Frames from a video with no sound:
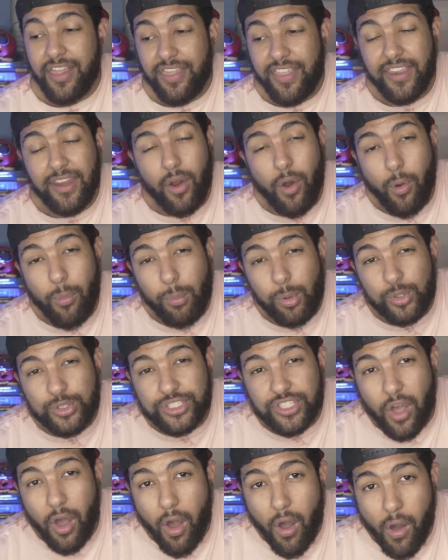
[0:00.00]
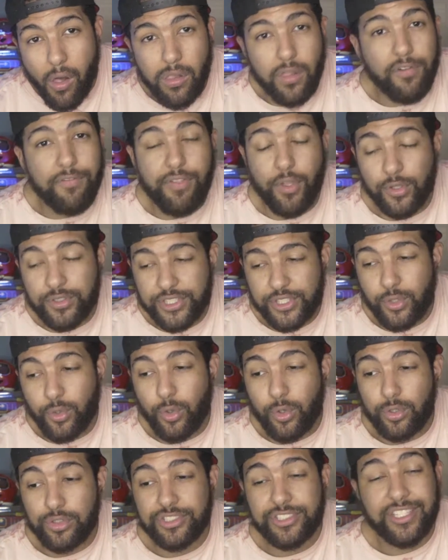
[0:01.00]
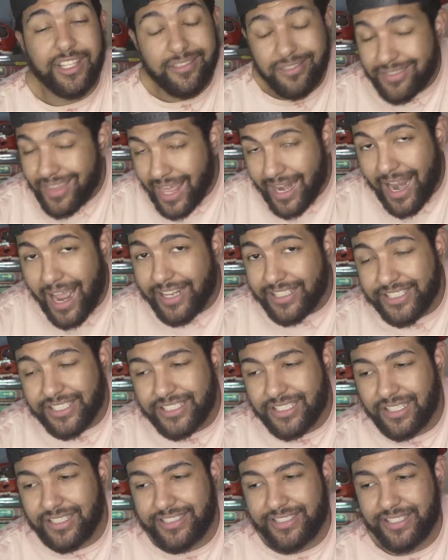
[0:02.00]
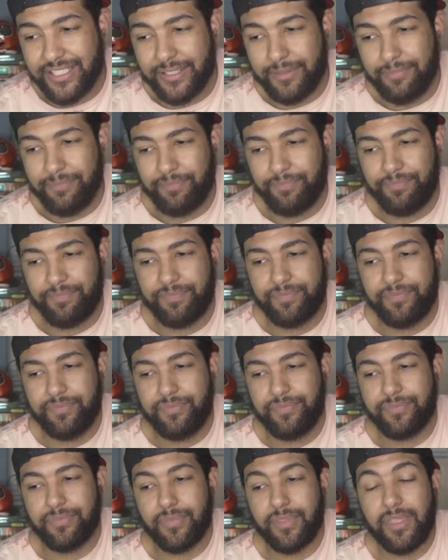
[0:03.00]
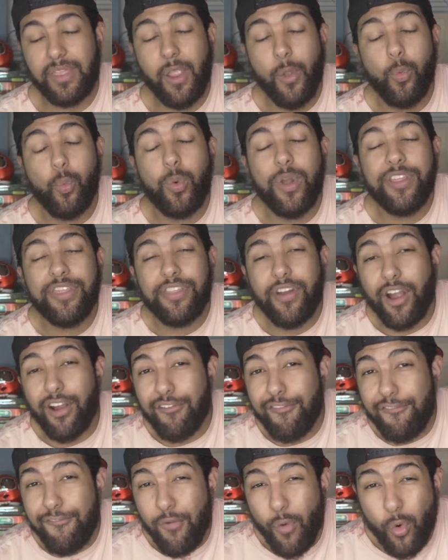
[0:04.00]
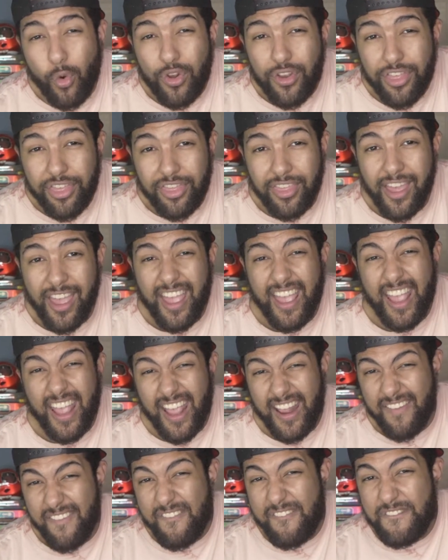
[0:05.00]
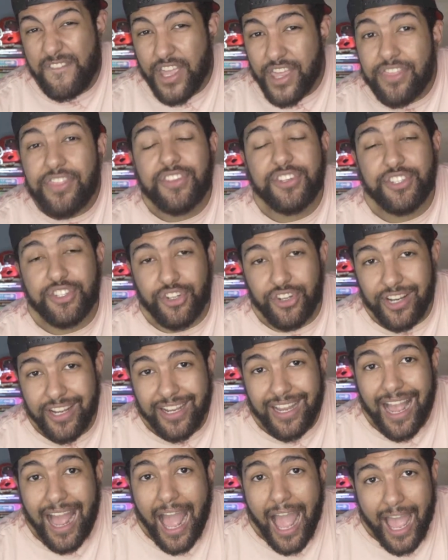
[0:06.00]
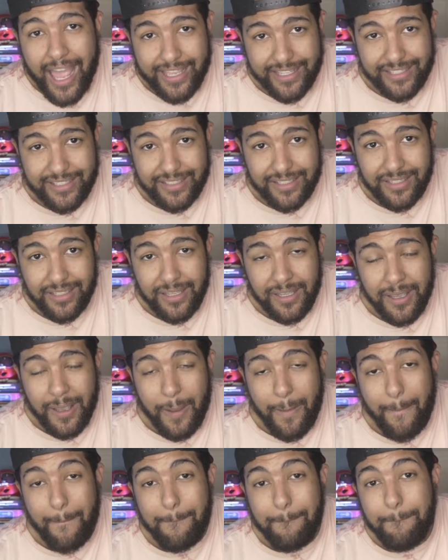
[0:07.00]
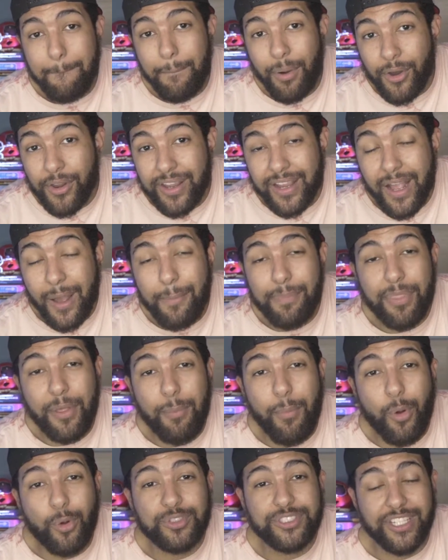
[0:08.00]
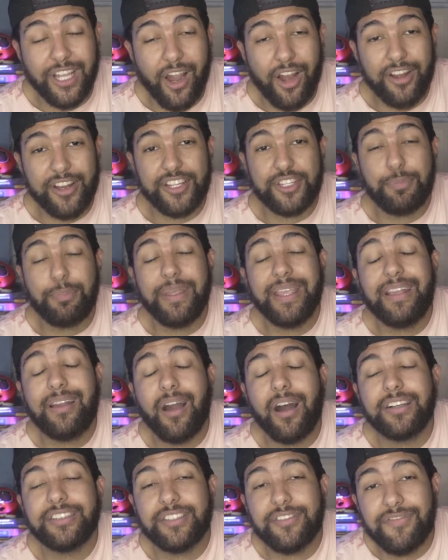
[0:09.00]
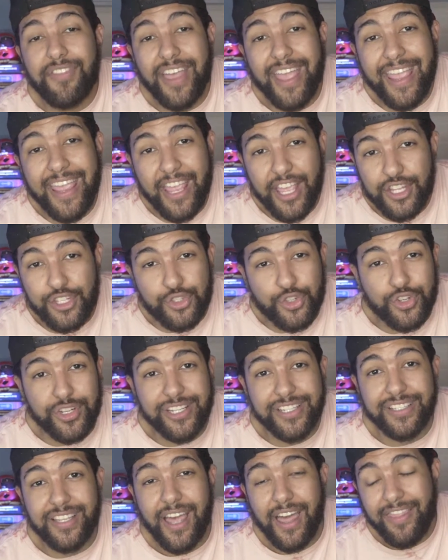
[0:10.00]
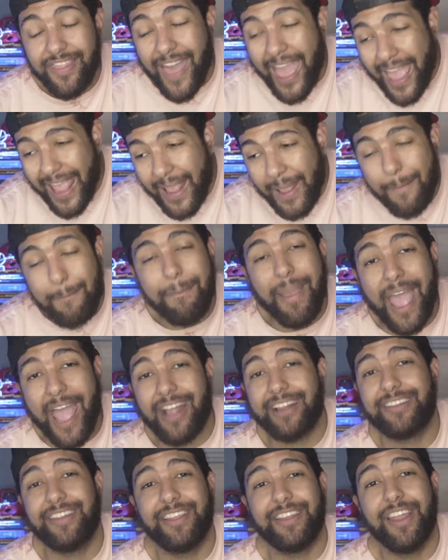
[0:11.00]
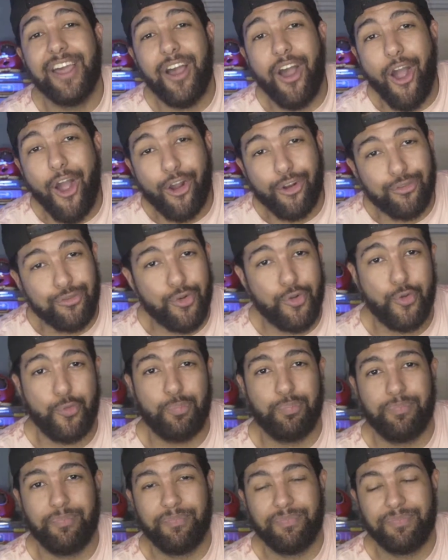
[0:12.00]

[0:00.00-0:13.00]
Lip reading: than almost all of those schools that I just listed, with our fourth and fifth string guys putting up the most yardage because of the injuries that impacted our room.